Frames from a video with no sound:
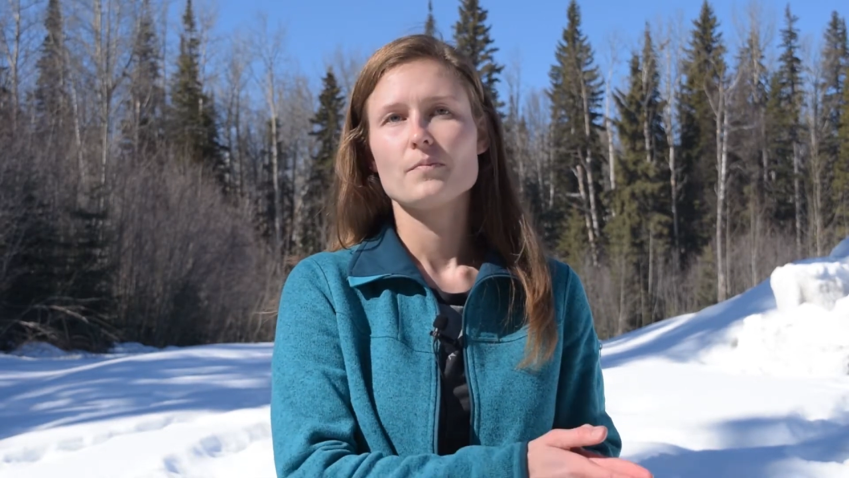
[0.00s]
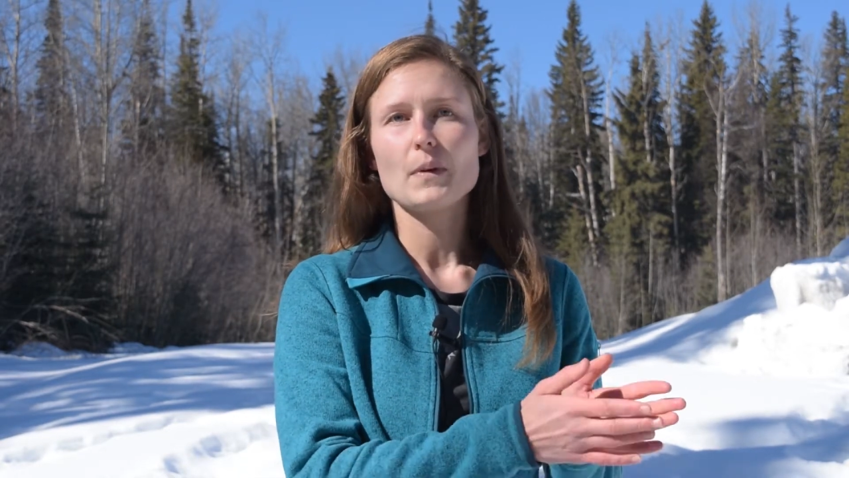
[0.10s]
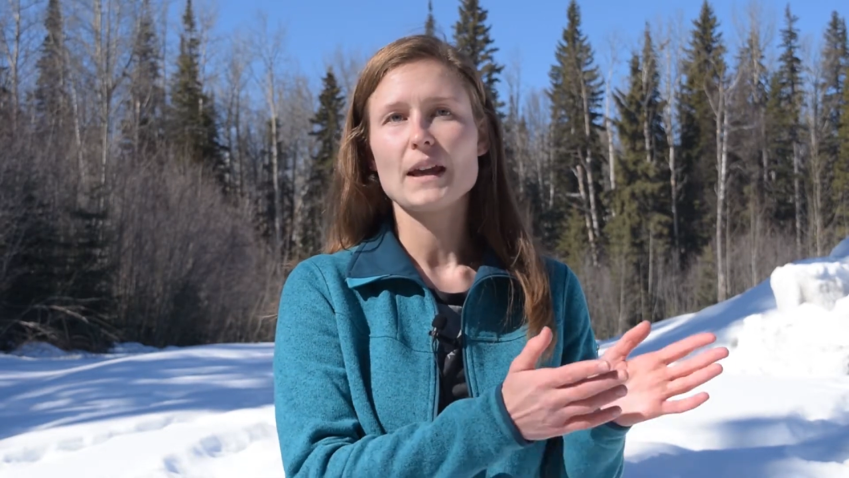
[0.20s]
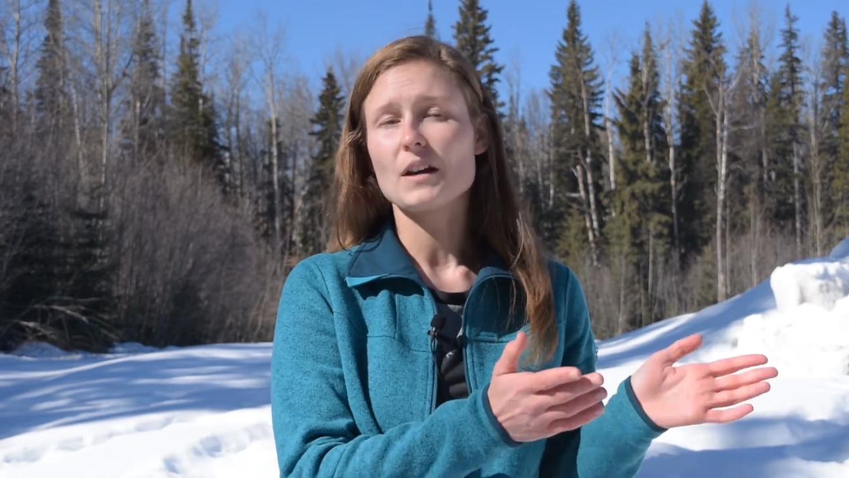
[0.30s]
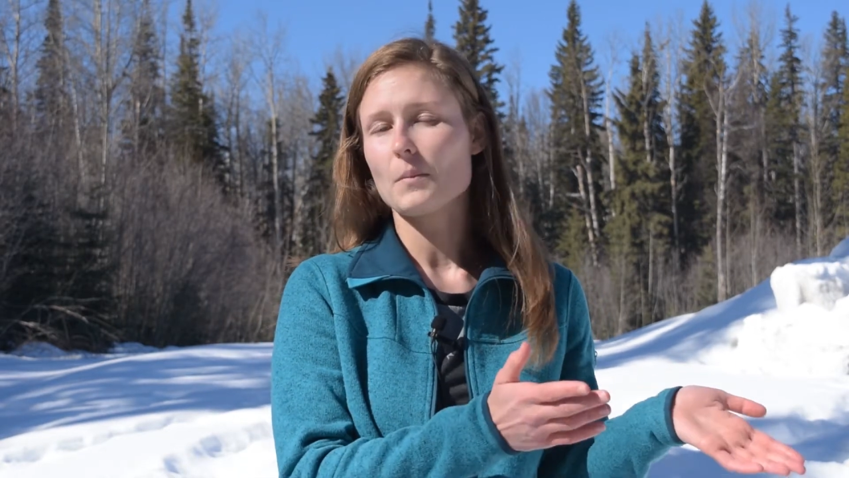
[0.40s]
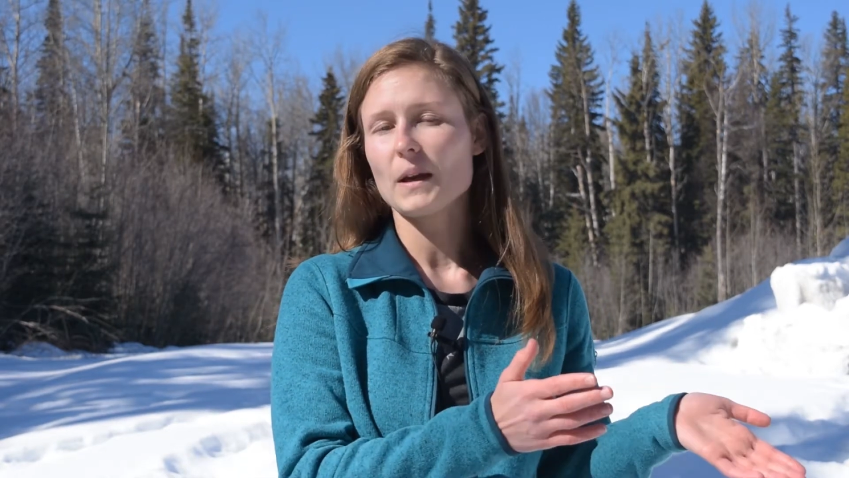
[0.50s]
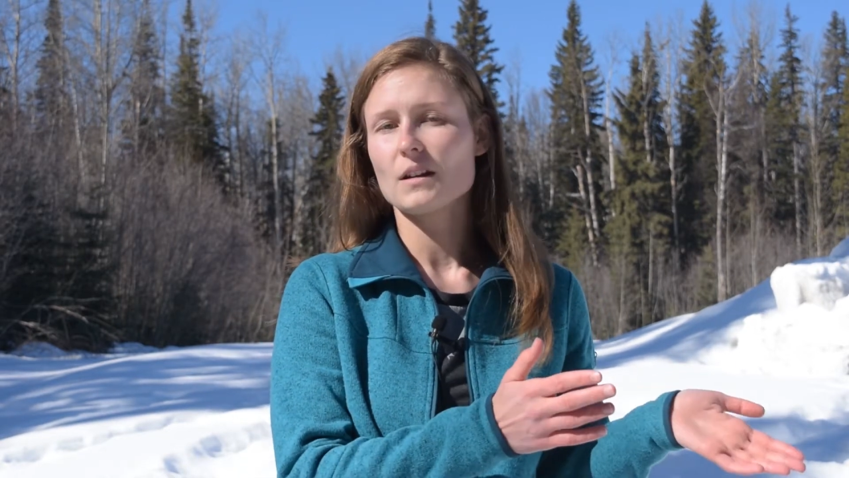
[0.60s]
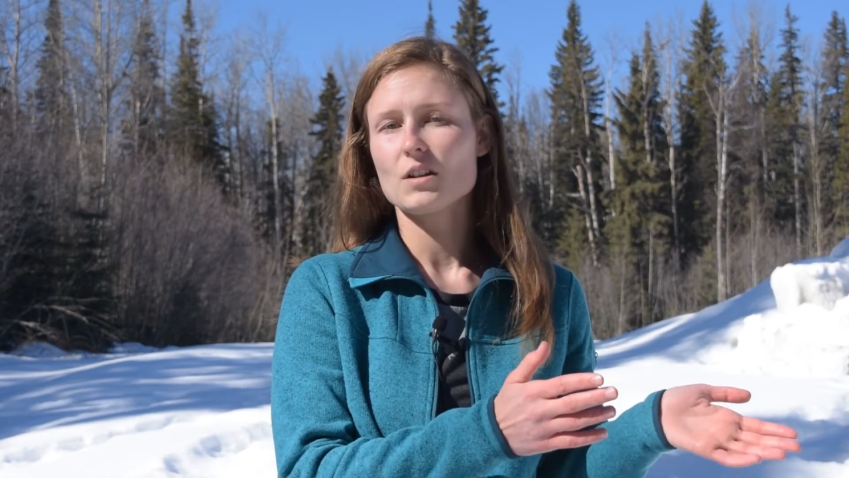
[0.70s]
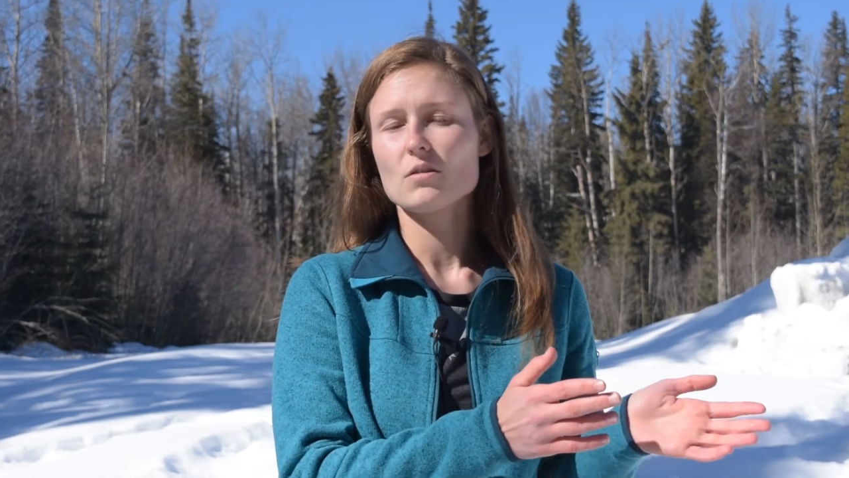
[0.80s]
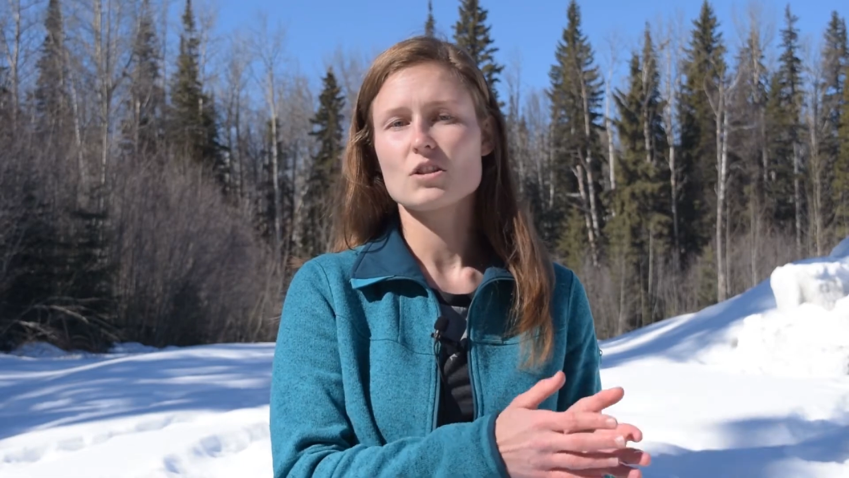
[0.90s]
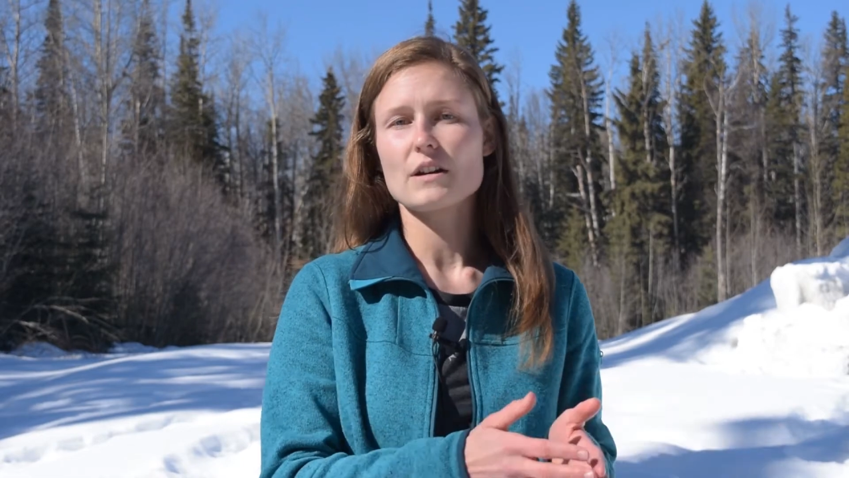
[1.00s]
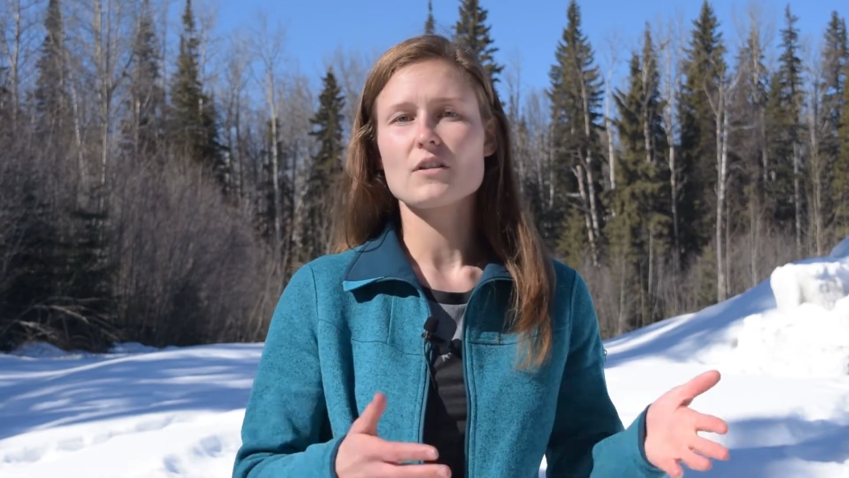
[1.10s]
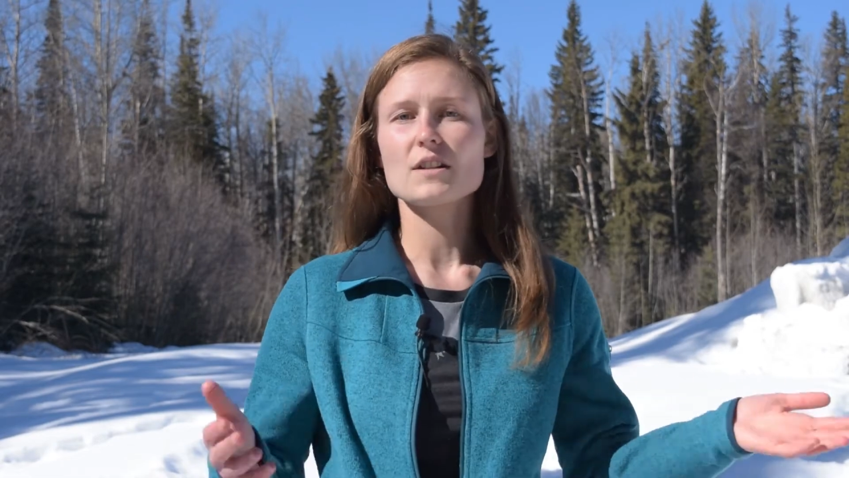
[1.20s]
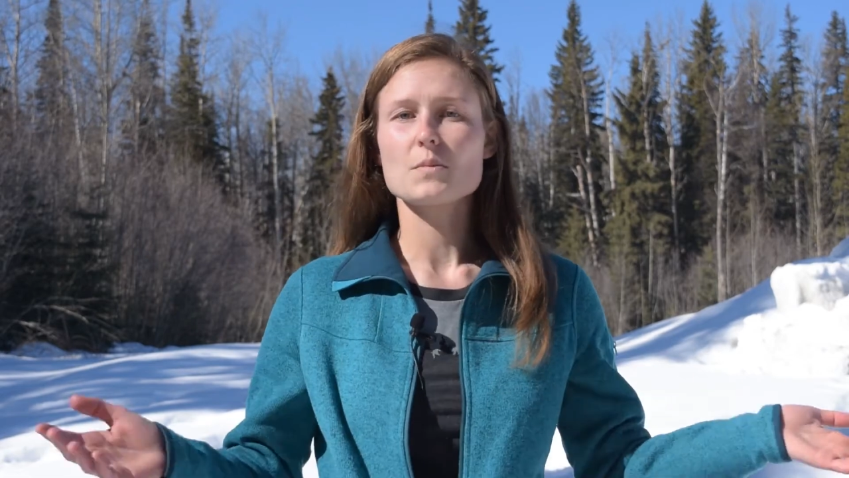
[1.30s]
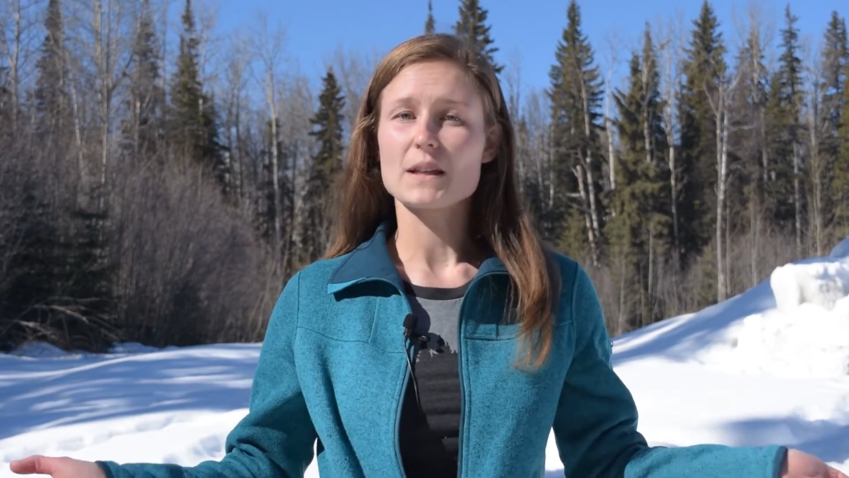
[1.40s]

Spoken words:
may not make a huge difference,